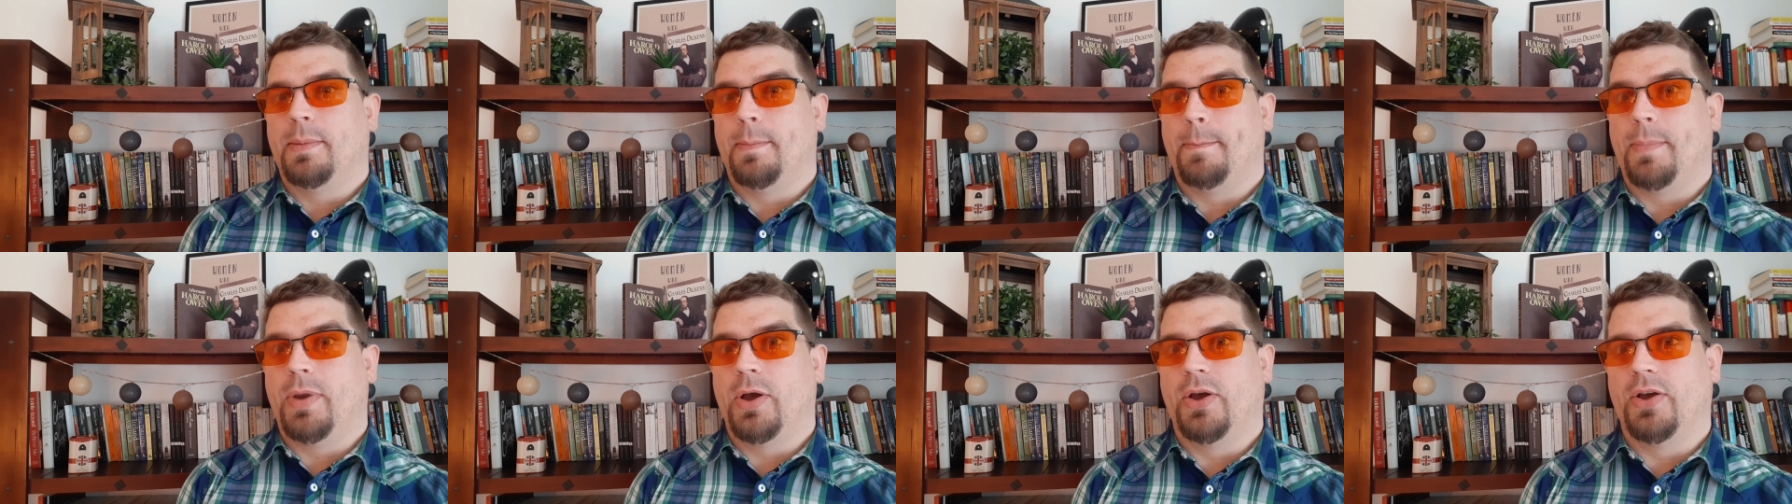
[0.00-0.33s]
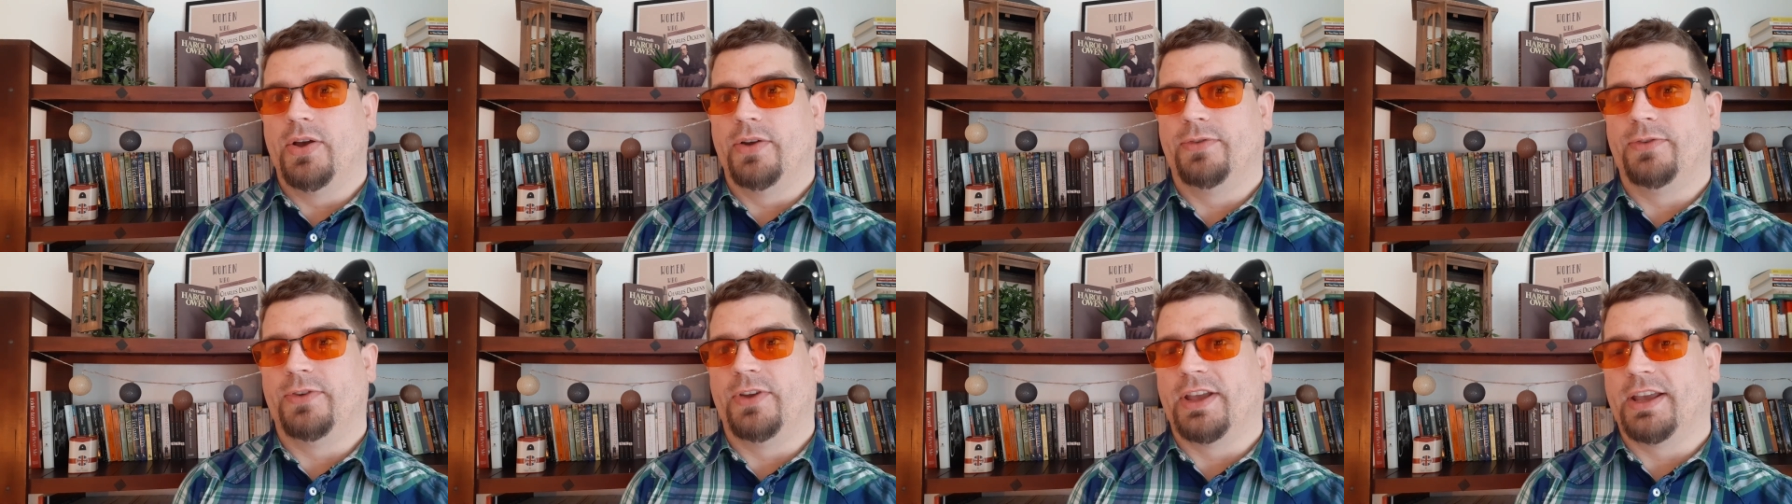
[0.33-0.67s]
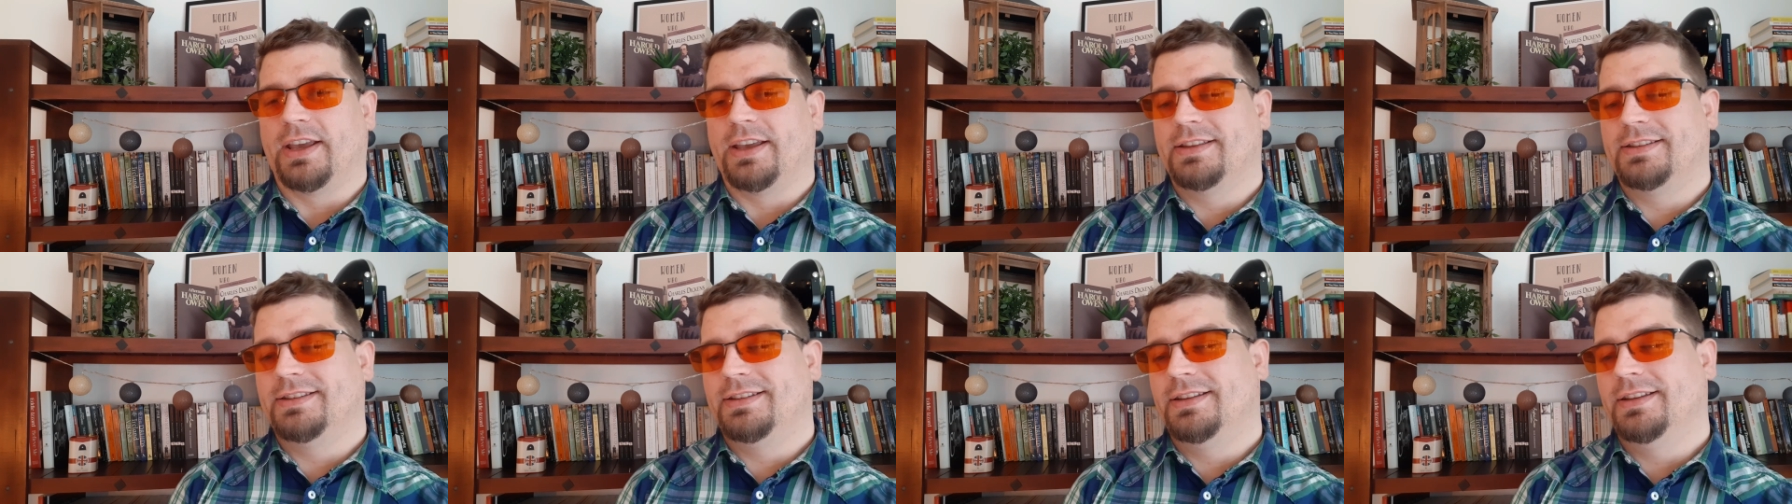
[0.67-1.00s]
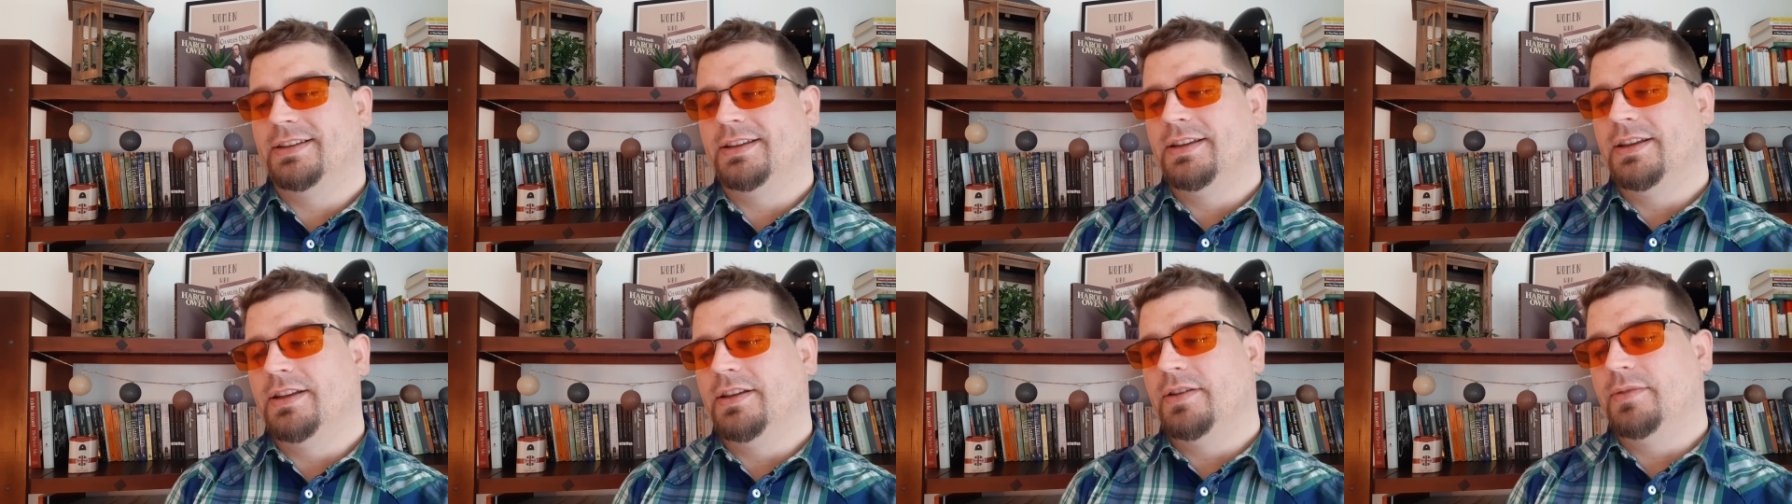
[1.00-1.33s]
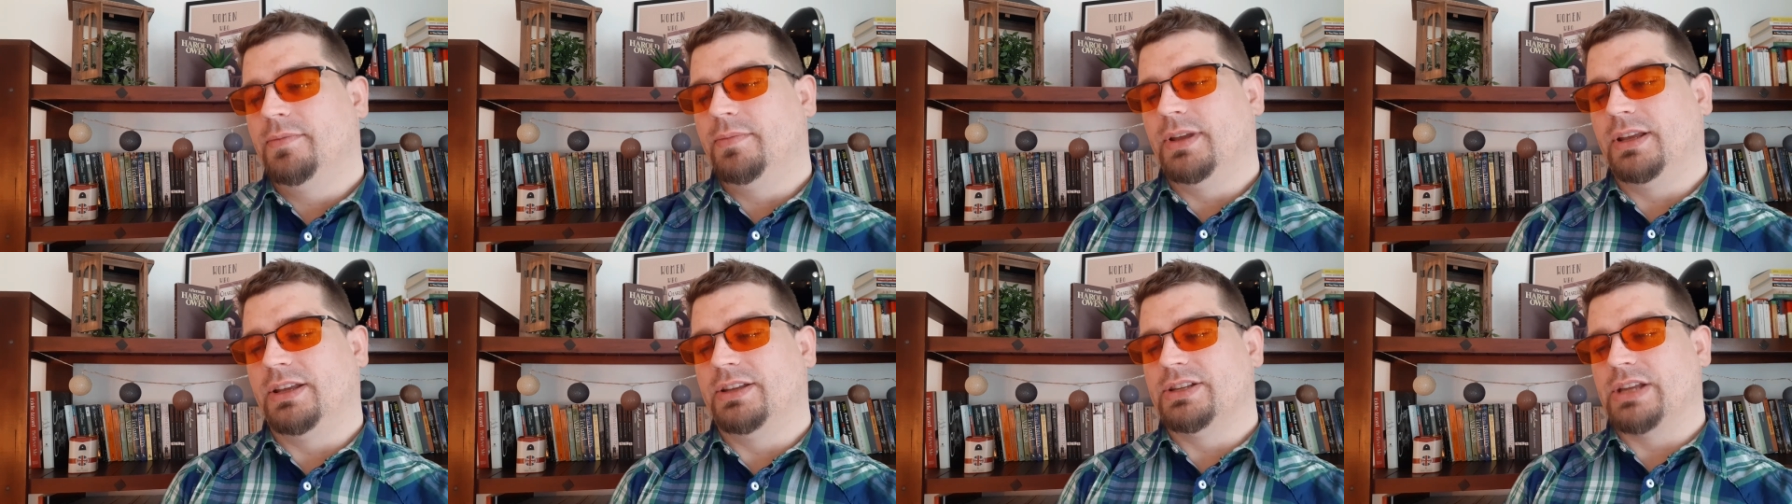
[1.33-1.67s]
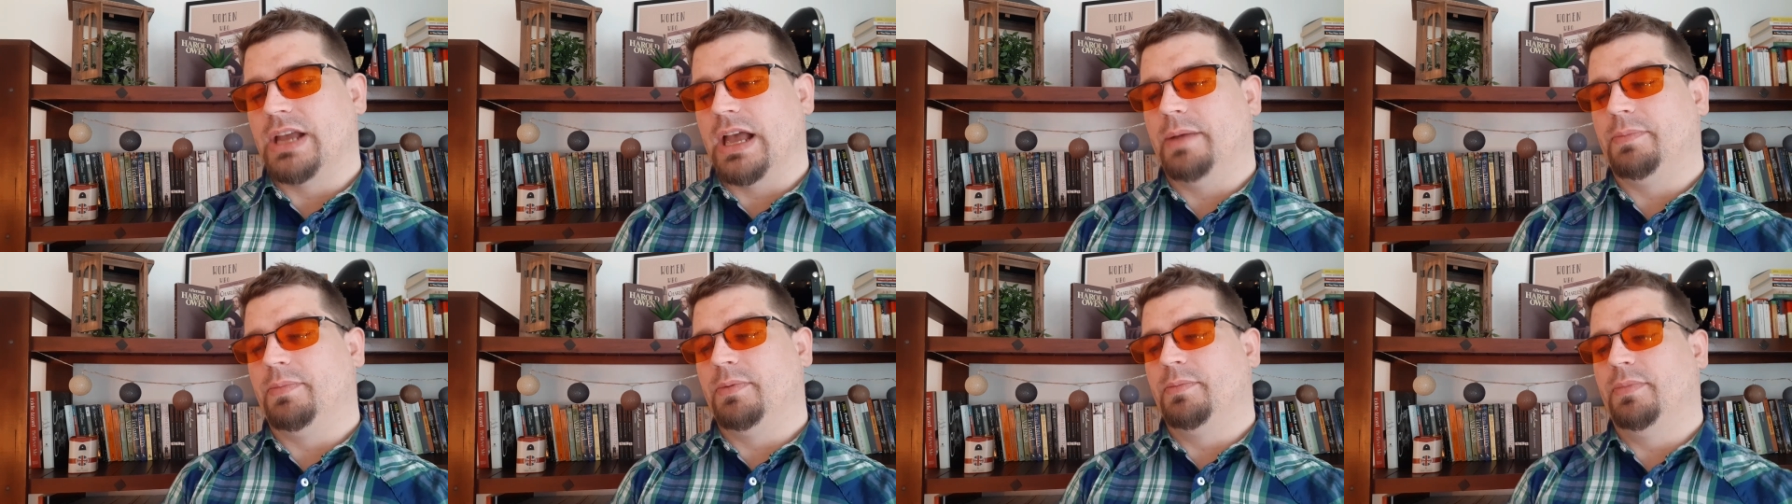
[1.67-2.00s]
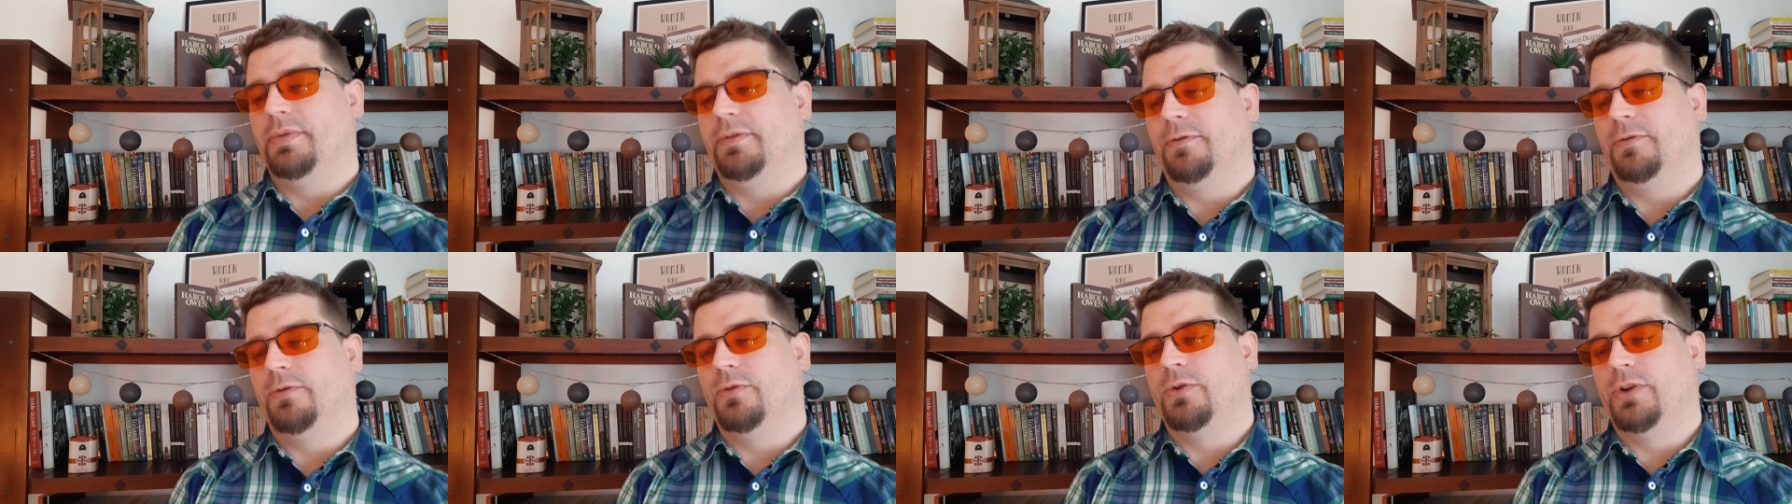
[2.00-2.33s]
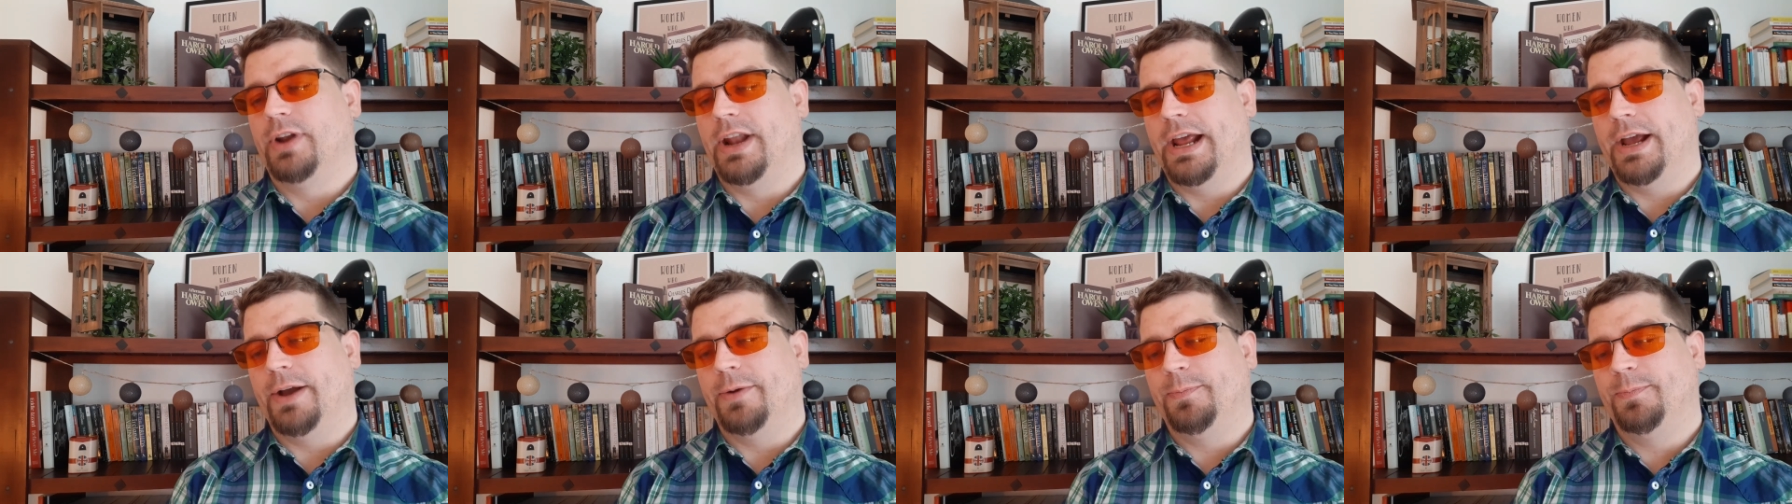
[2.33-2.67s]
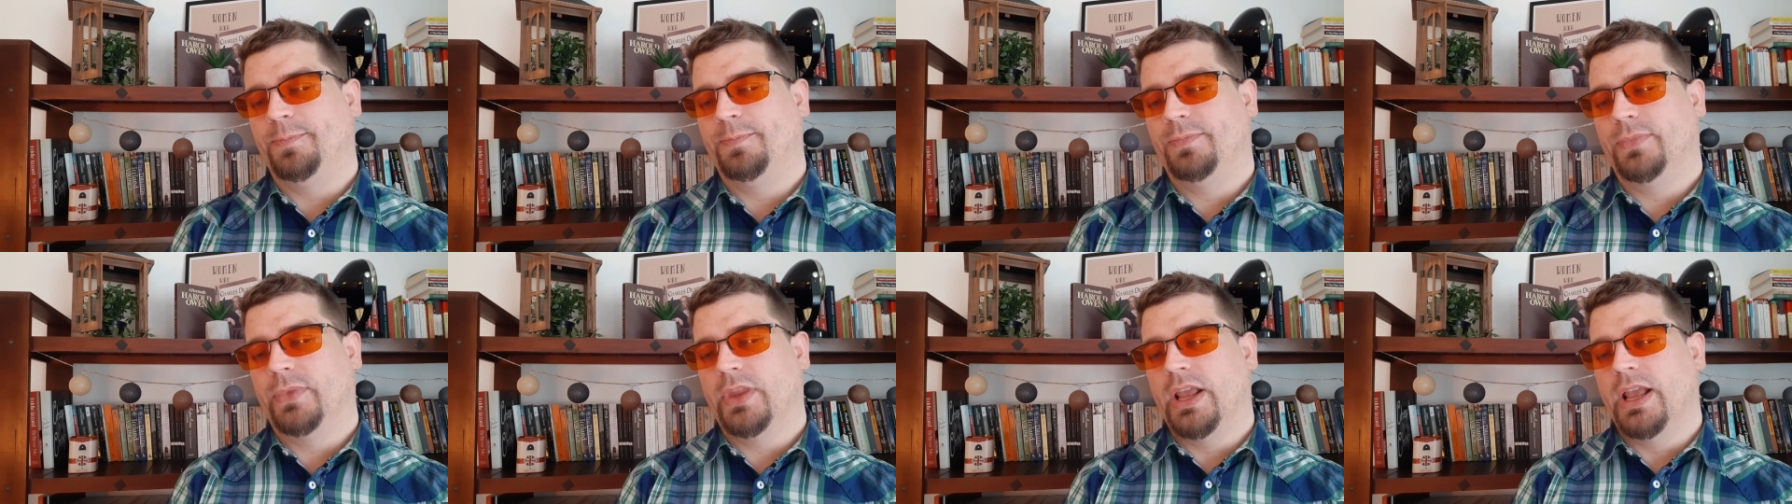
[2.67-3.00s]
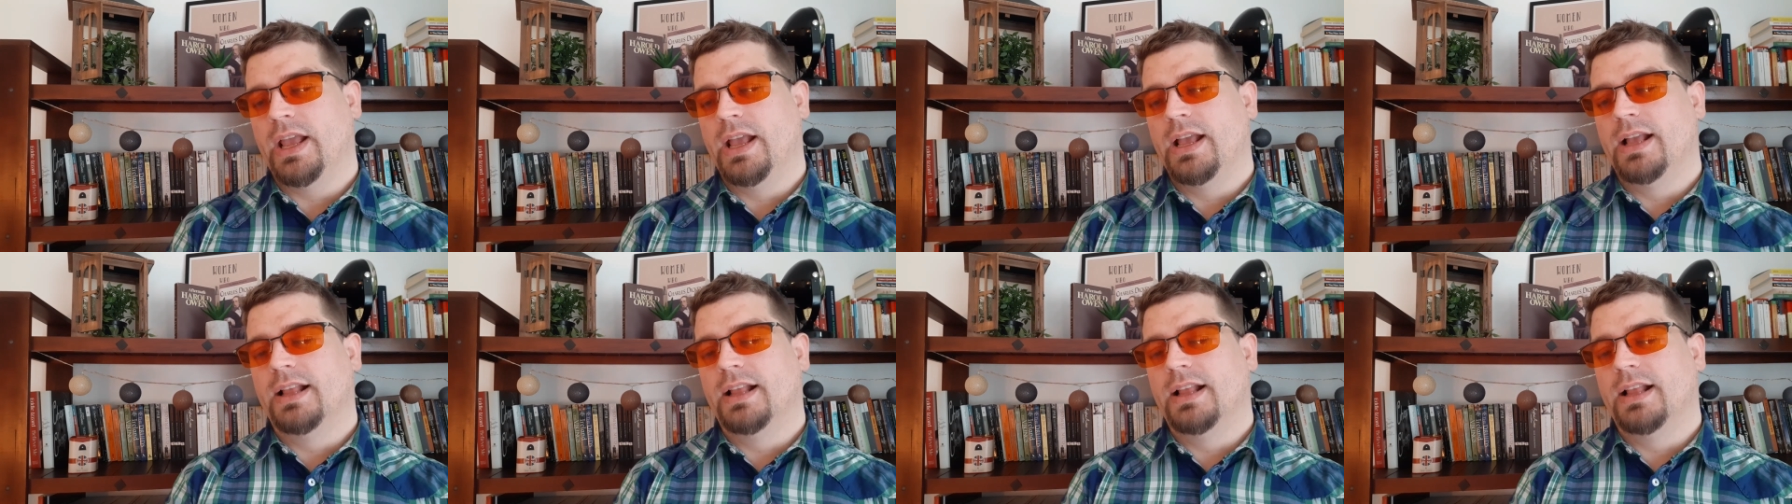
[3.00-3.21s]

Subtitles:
perfect because it happened before now.